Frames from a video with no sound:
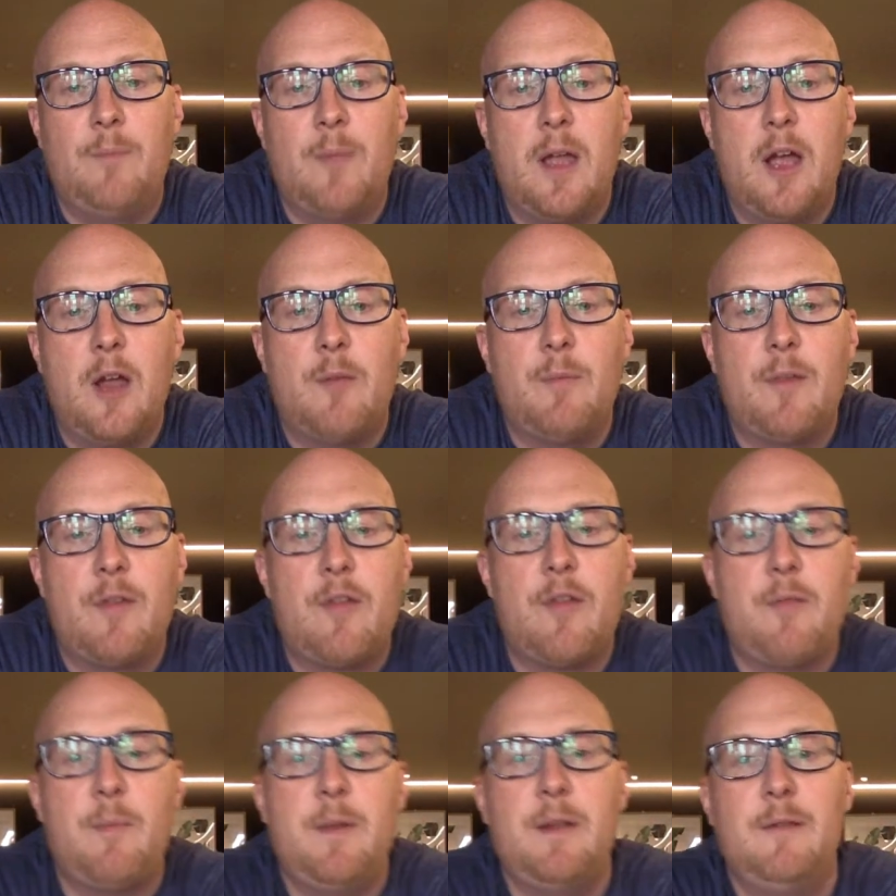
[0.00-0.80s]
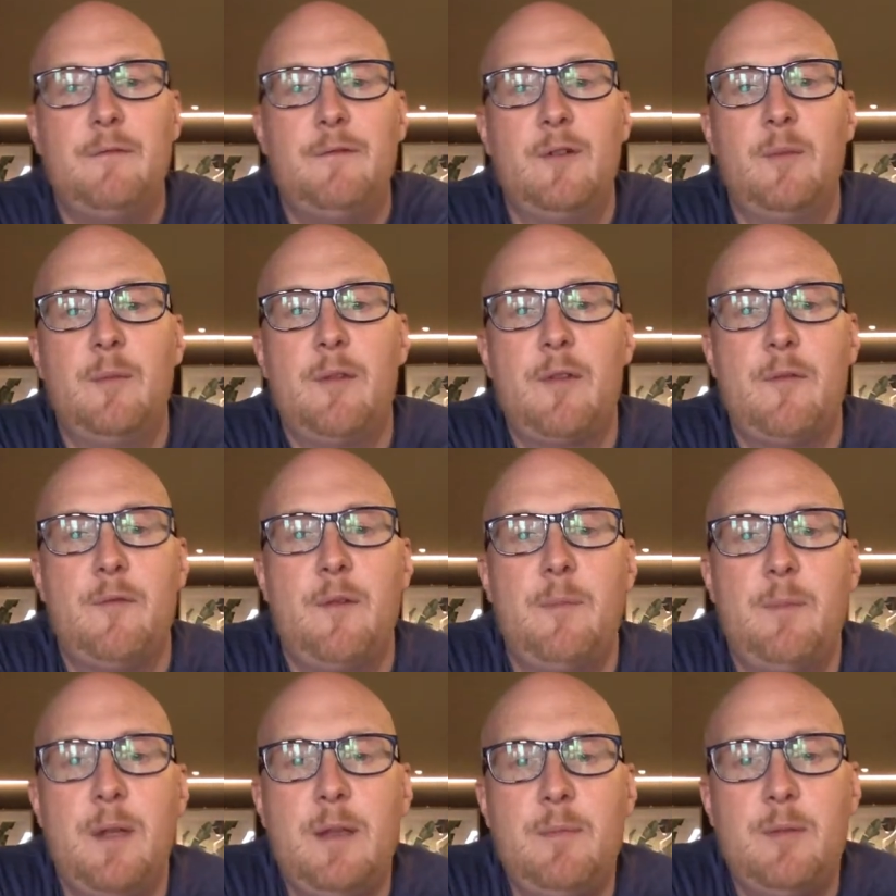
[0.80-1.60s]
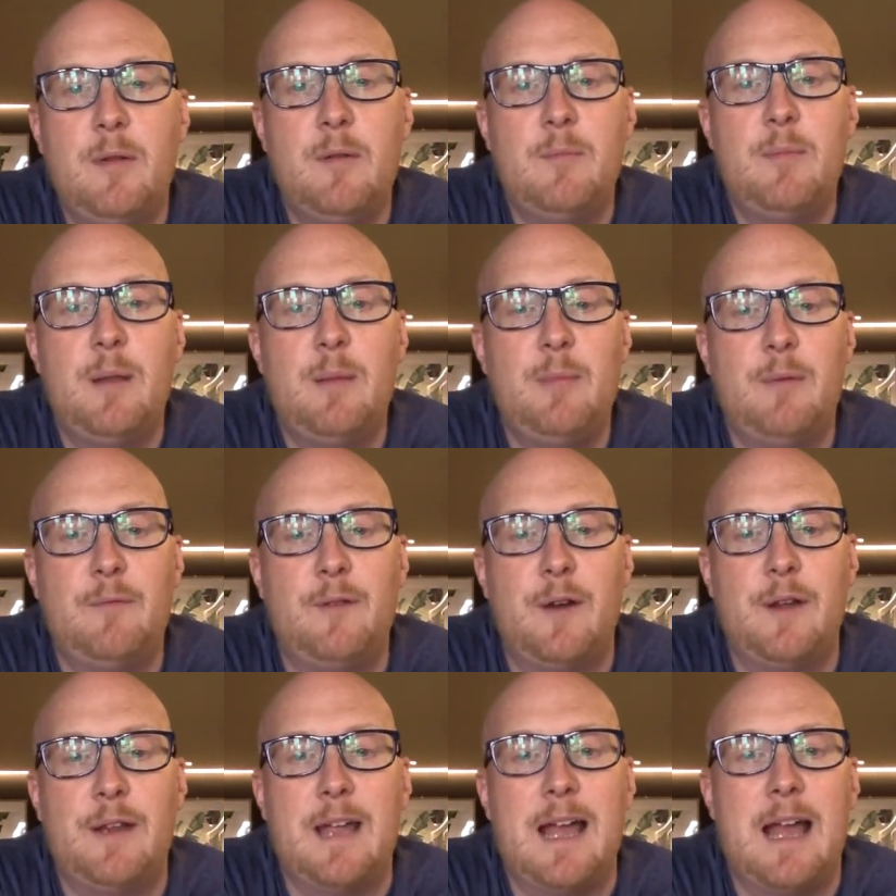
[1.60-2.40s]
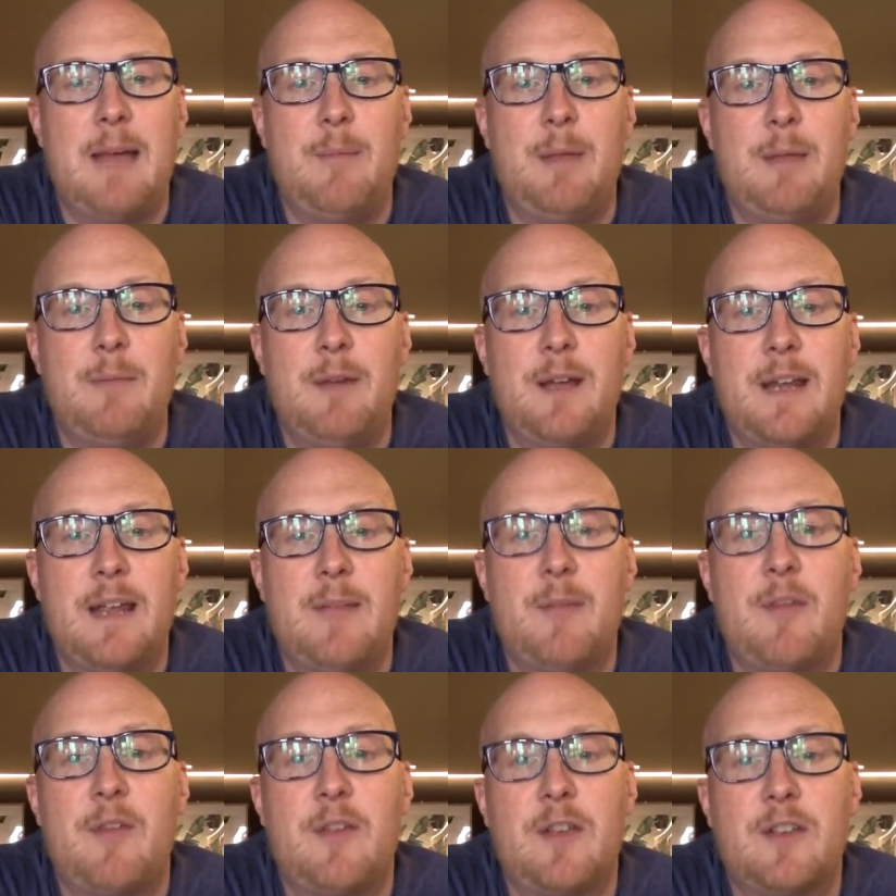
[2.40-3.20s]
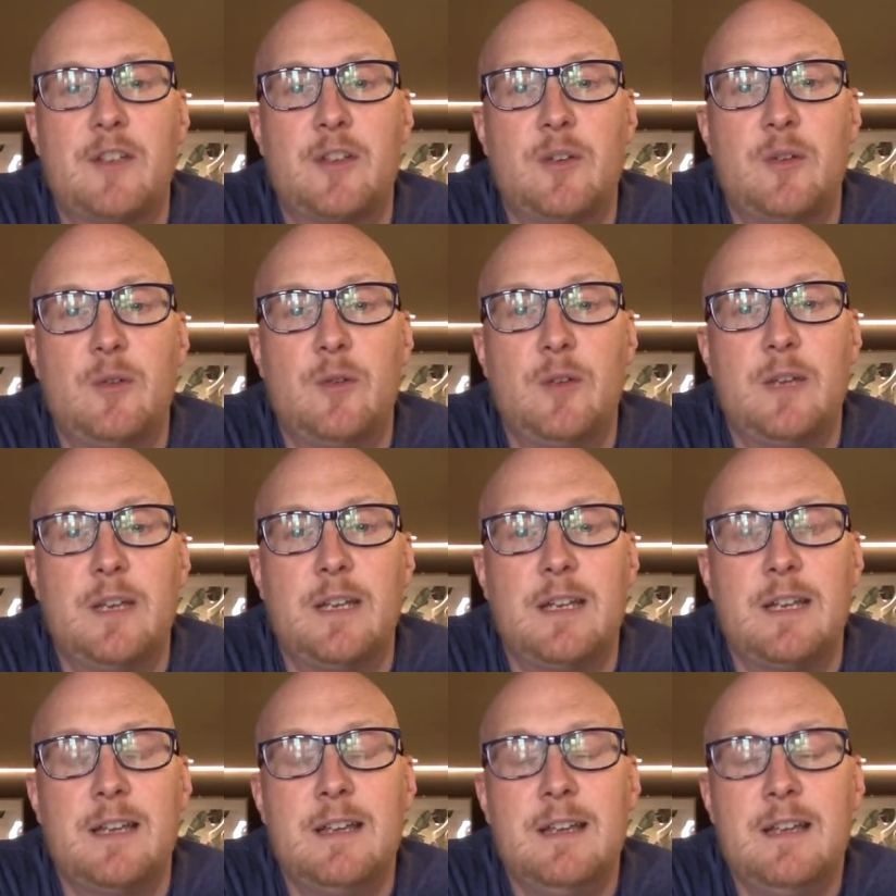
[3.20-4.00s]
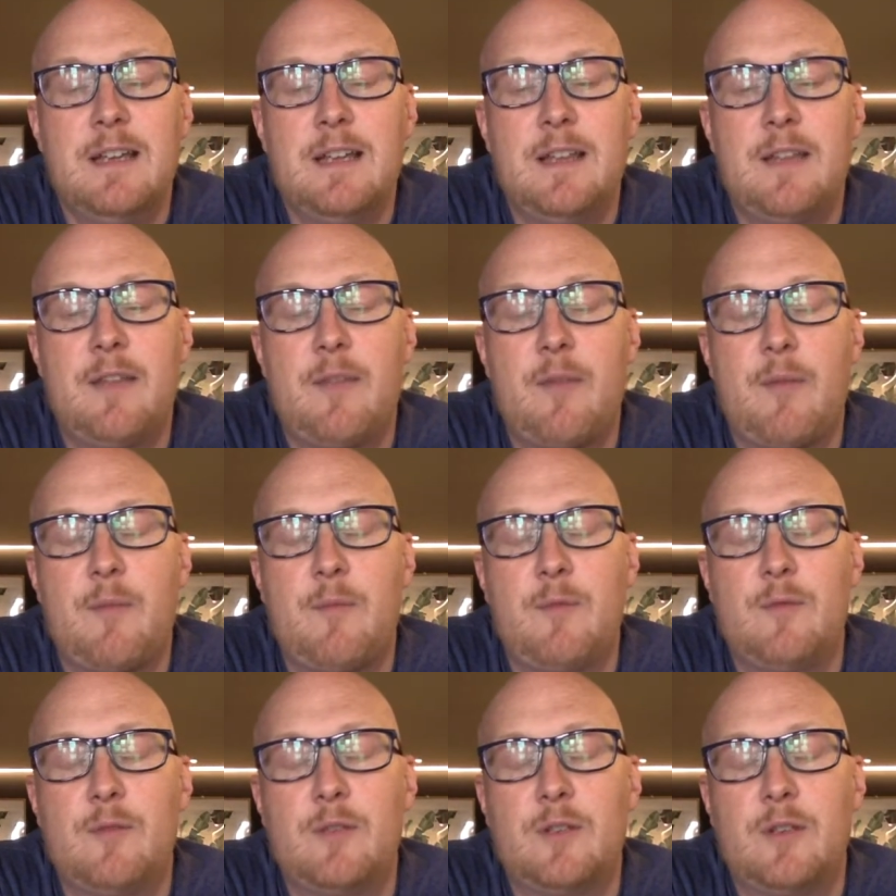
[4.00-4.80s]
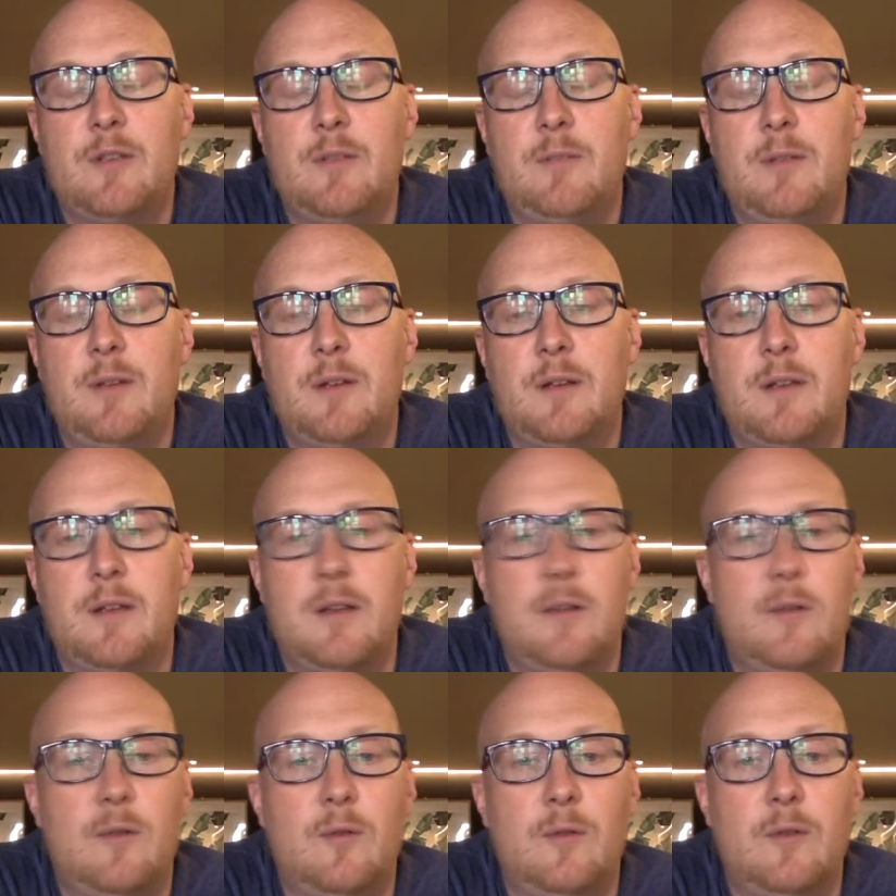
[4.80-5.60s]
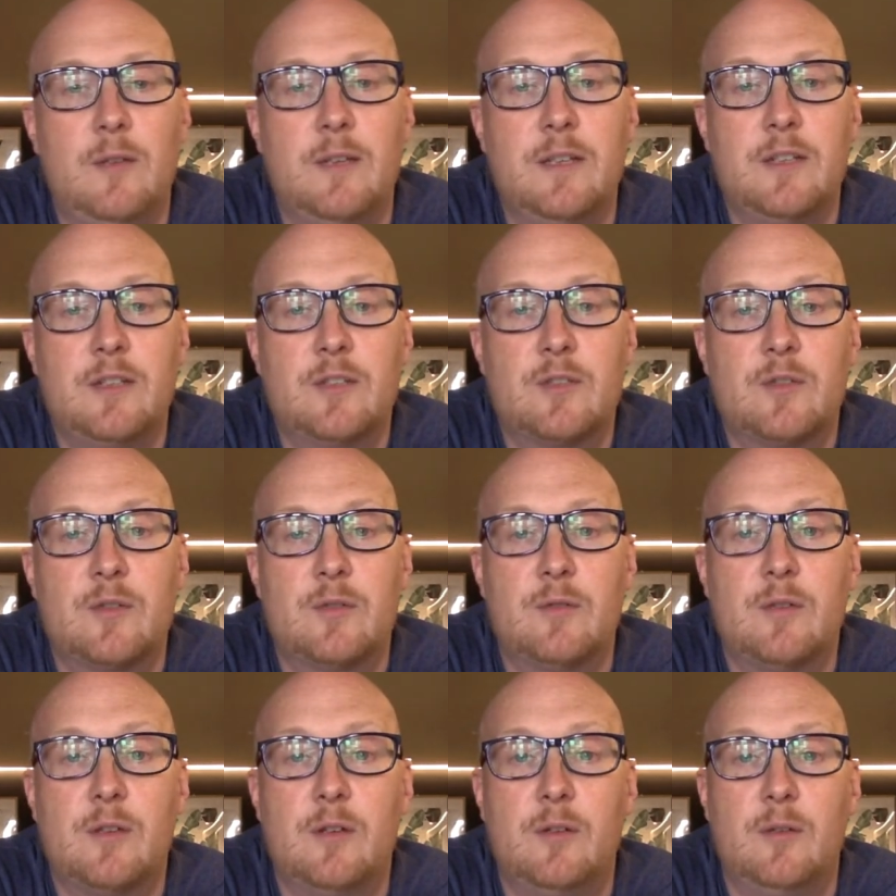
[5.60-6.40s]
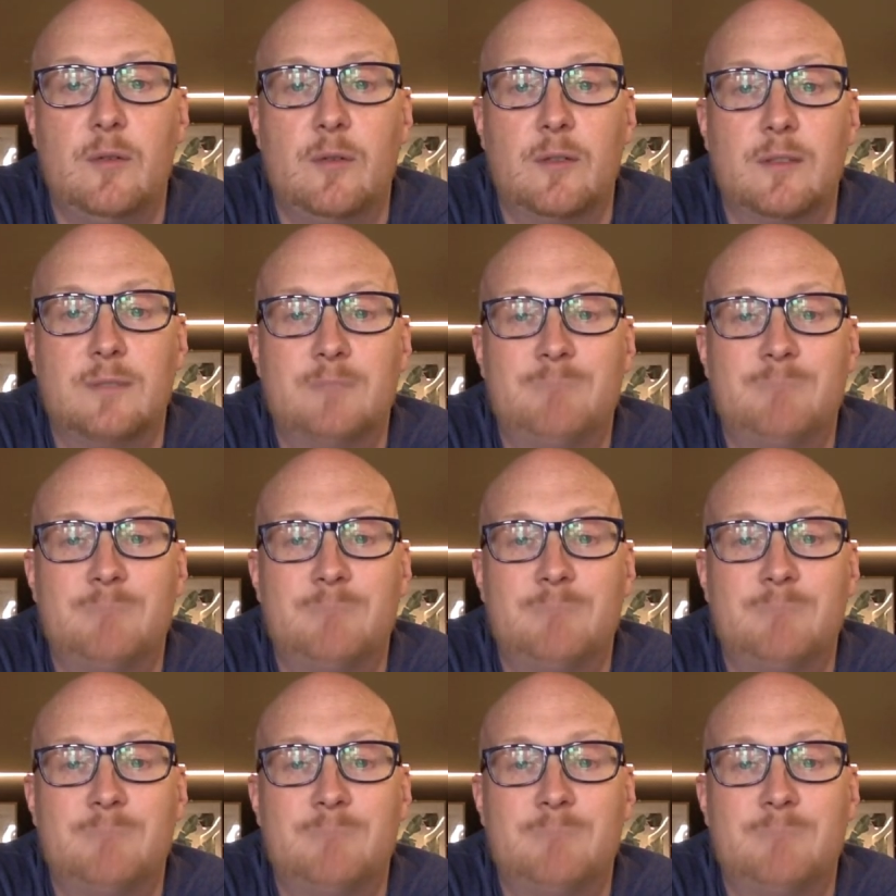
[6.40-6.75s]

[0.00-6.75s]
Hope this has been informative for people and people find it happy. My name is Sasha Korniak, and this was brought to you by alleastrue.org.